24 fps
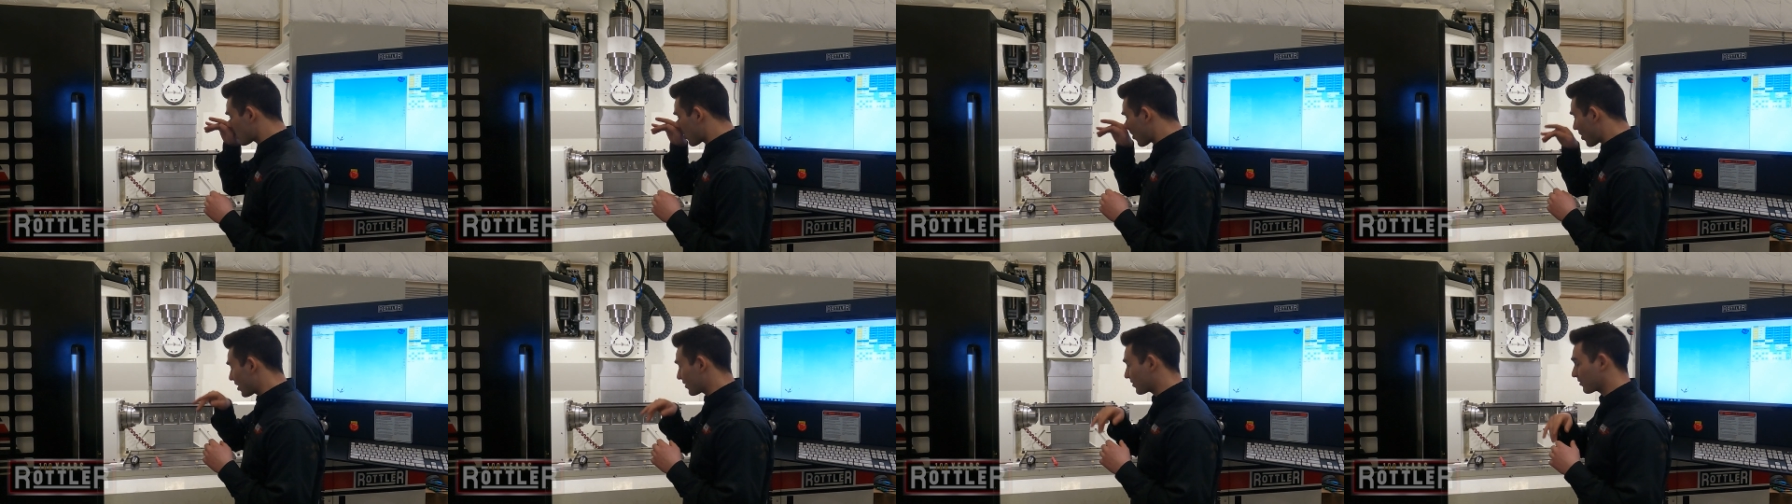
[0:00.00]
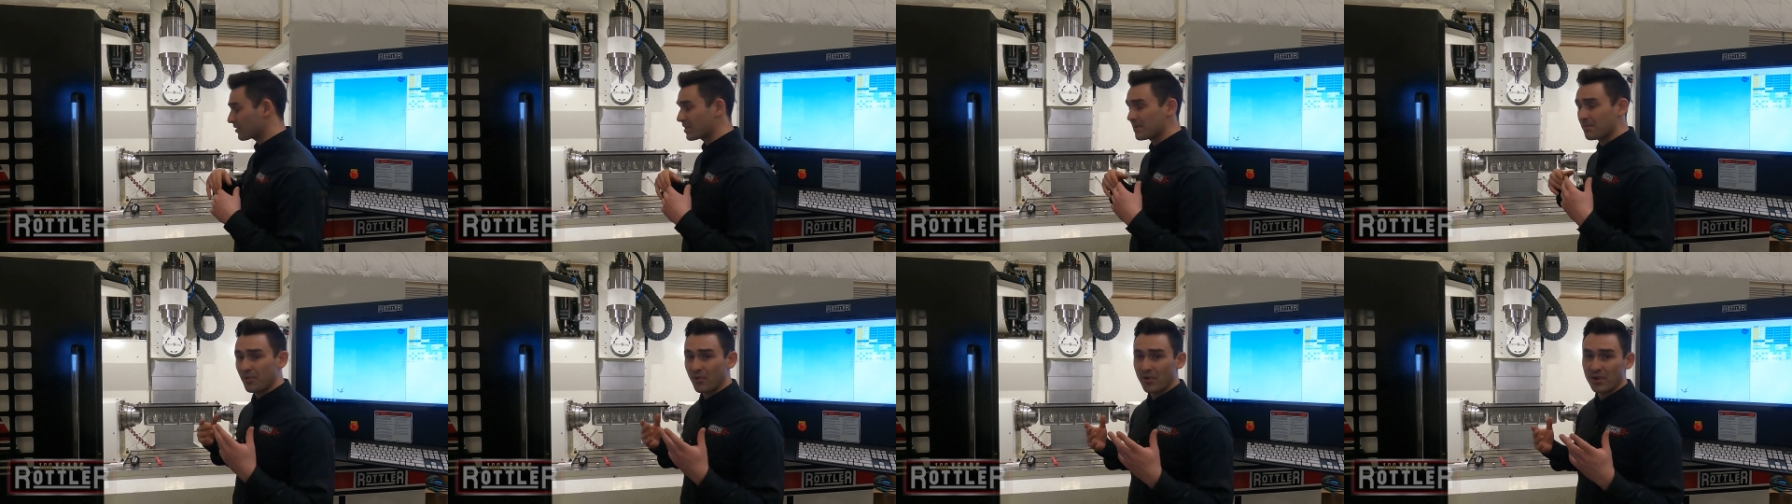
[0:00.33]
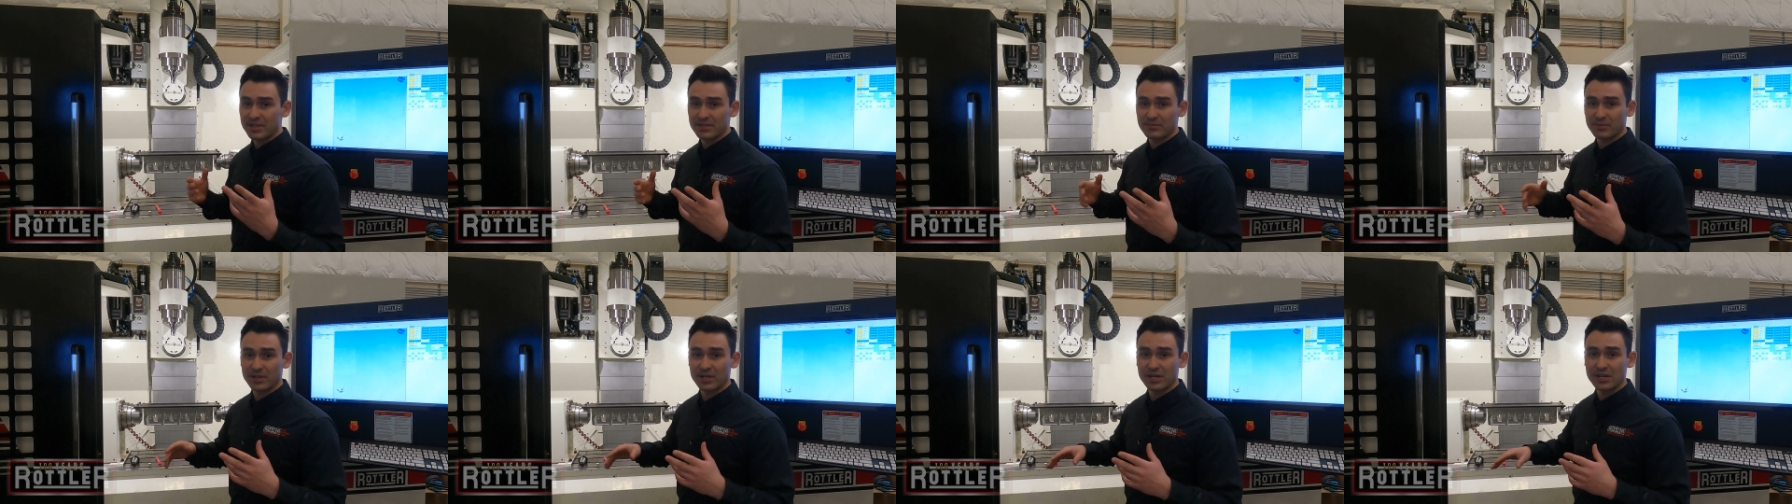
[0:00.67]
So our three
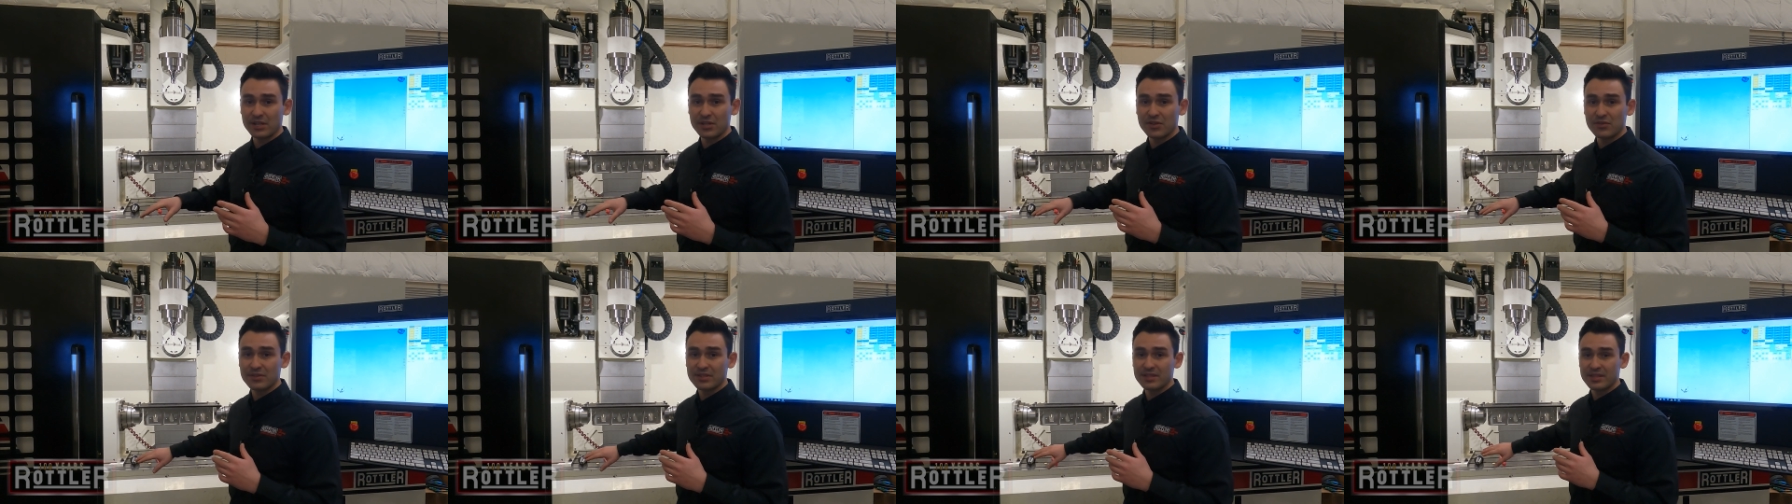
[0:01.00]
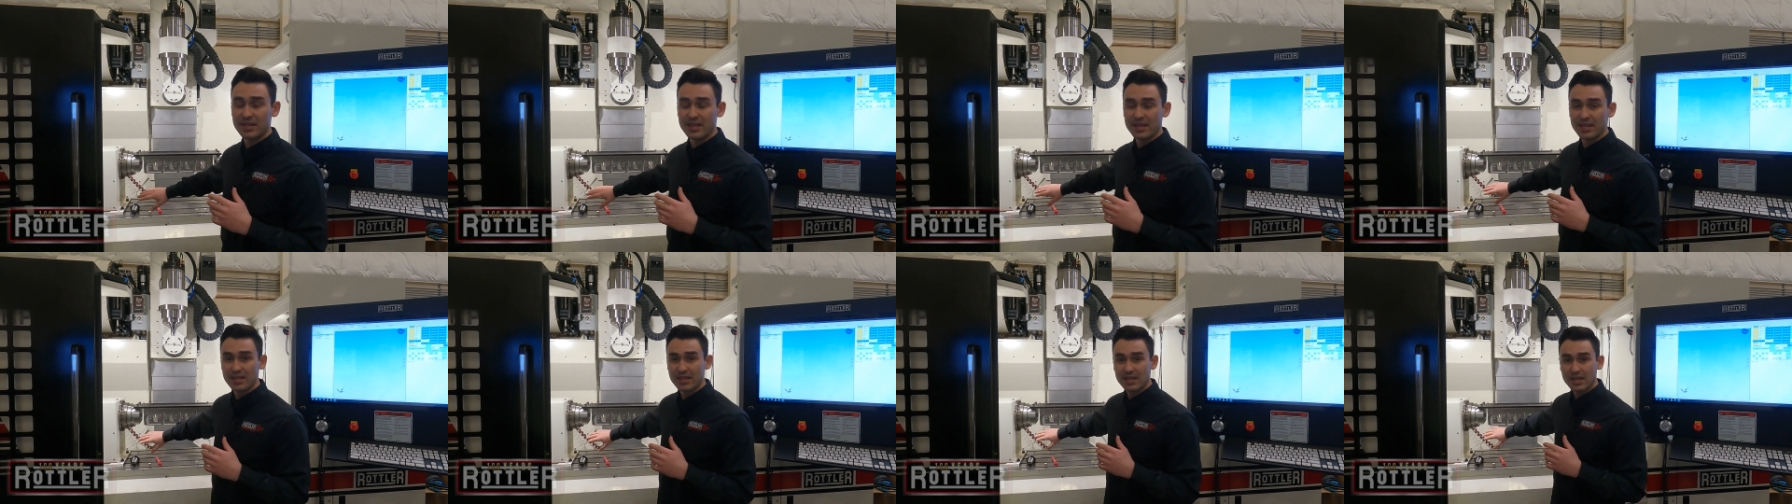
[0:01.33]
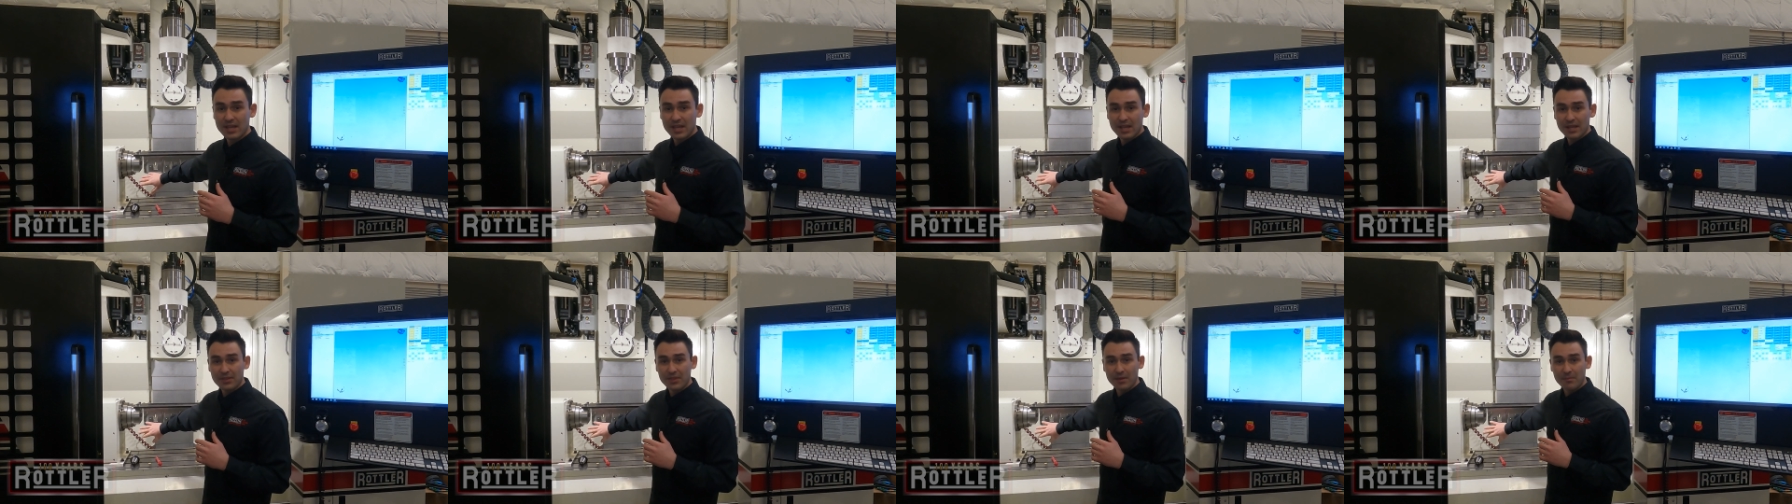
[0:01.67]
points, we're gonna use the,
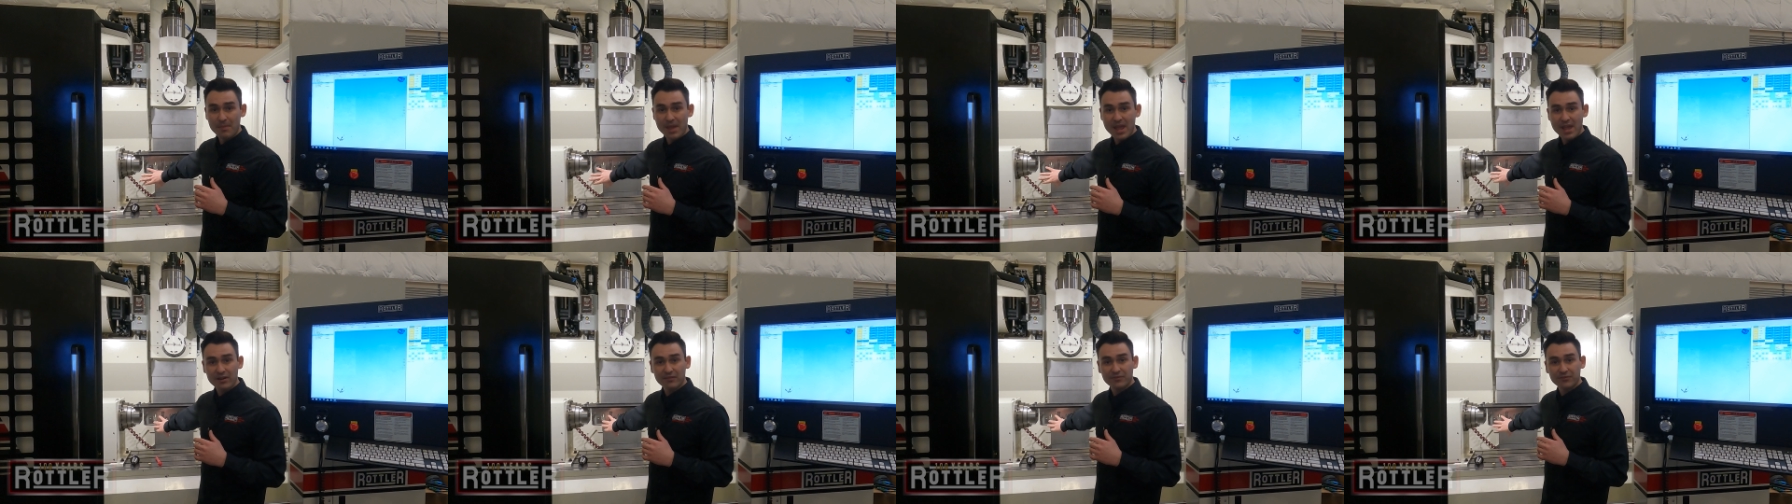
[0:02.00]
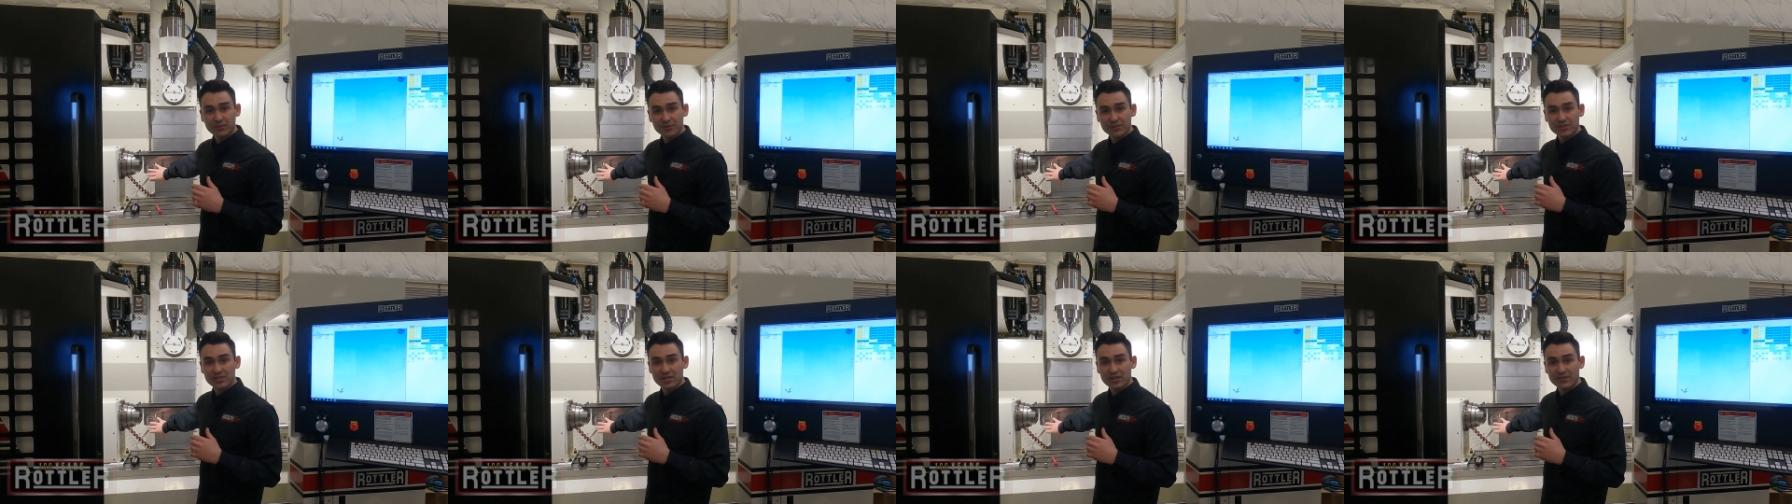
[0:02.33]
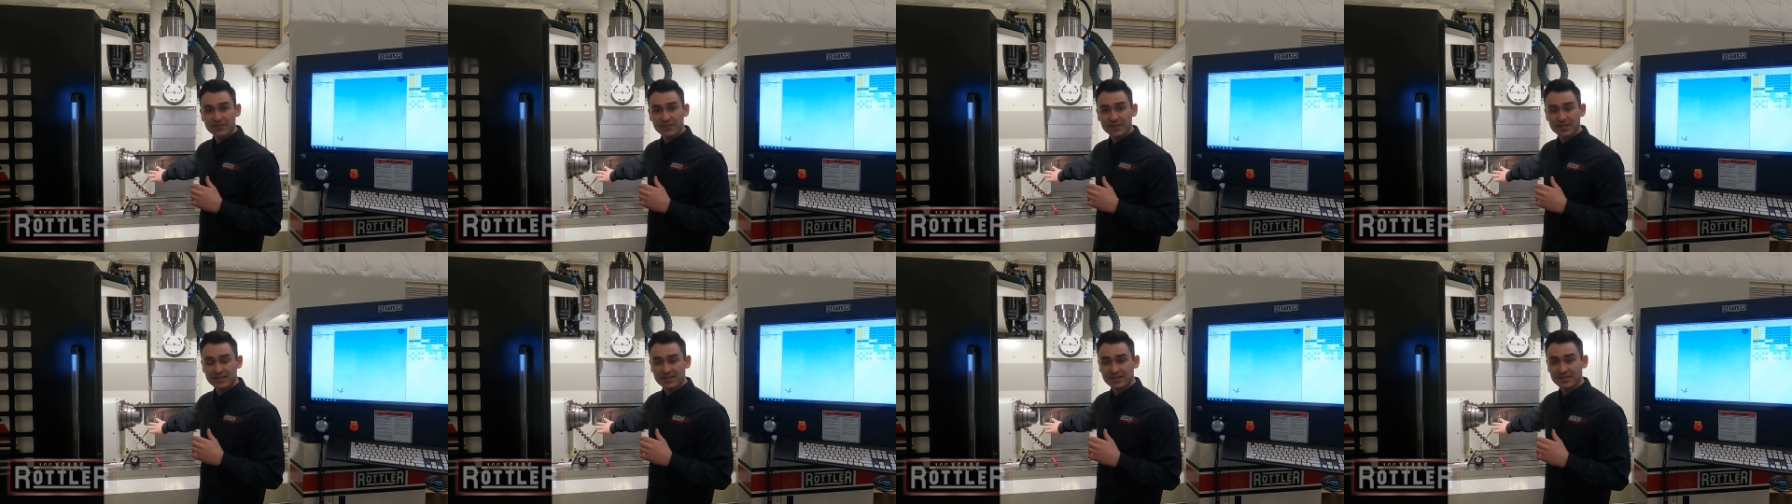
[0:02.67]
the manifold
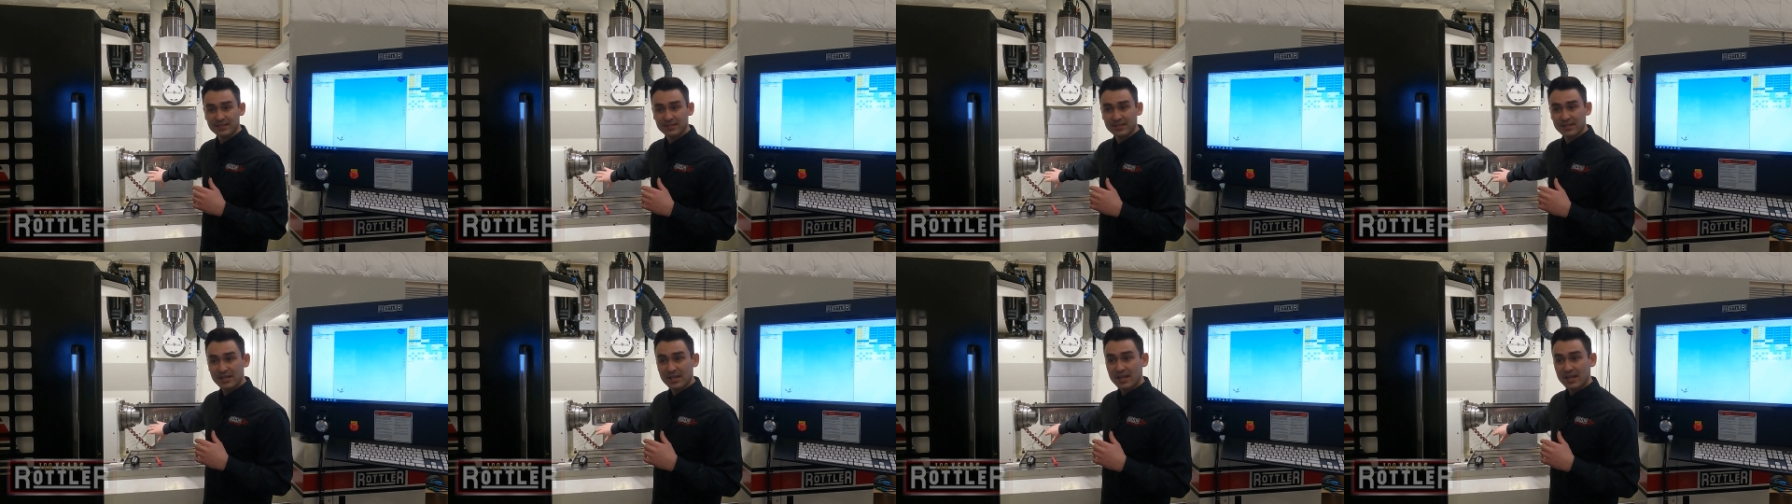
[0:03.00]
surface,